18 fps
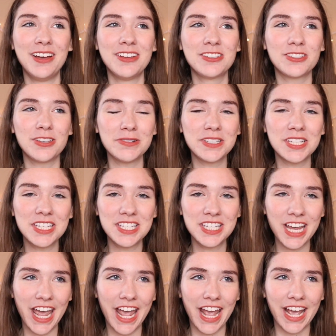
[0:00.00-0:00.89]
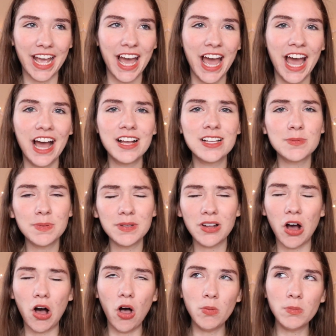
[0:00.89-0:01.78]
So today has
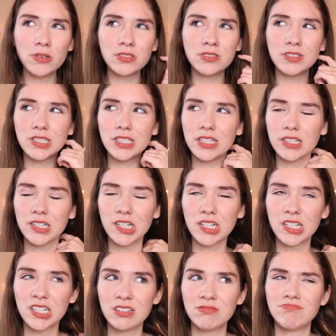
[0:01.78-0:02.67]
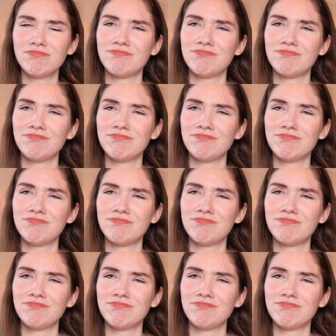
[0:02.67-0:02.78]
been almost a year,